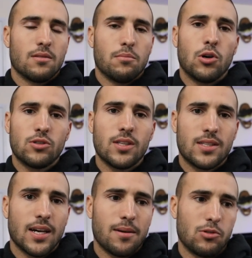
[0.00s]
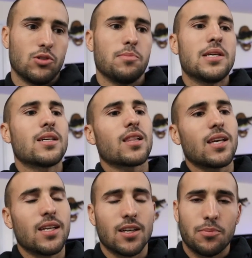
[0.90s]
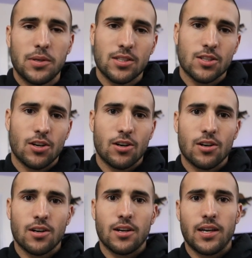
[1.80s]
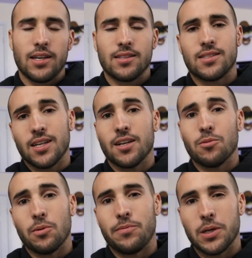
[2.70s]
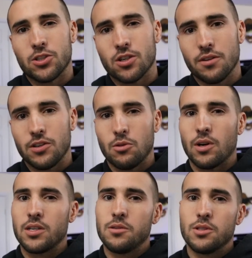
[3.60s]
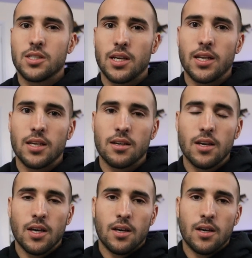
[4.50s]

Most of the time, it was me cleaning up his car and sending him a picture of it while he was getting